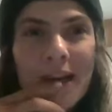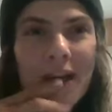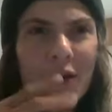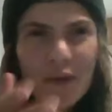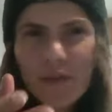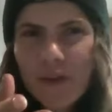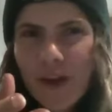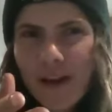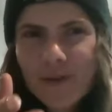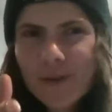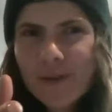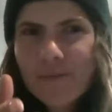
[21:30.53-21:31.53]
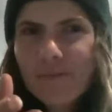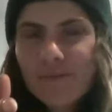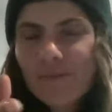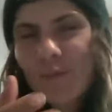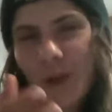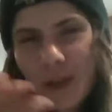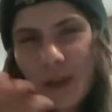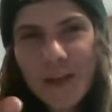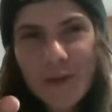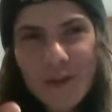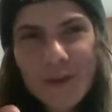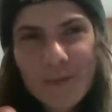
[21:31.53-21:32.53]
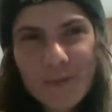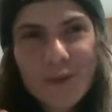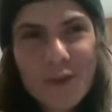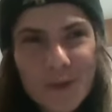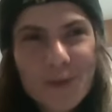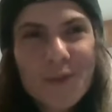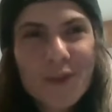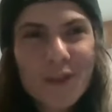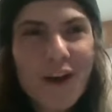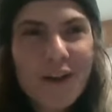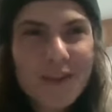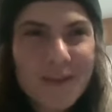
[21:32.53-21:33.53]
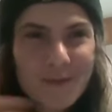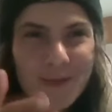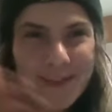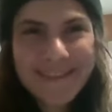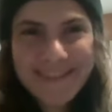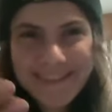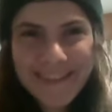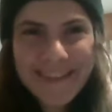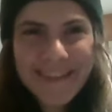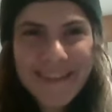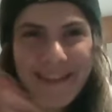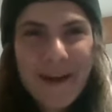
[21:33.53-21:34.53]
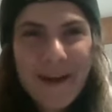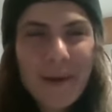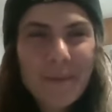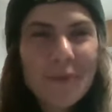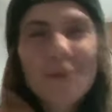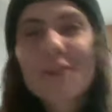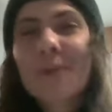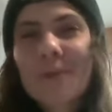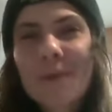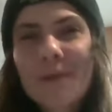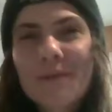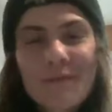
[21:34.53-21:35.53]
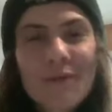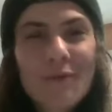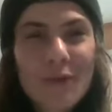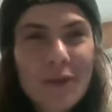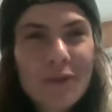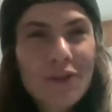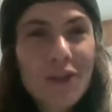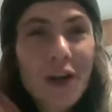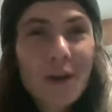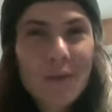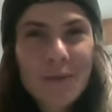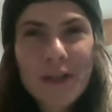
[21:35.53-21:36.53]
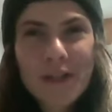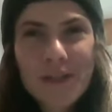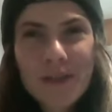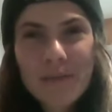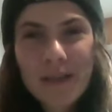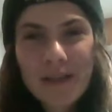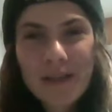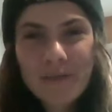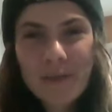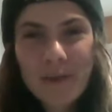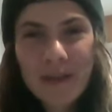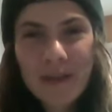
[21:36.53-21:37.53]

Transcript: I don't know if you can, well, I know you can put shoes on oxen, but we'll start with John. What is your opinion about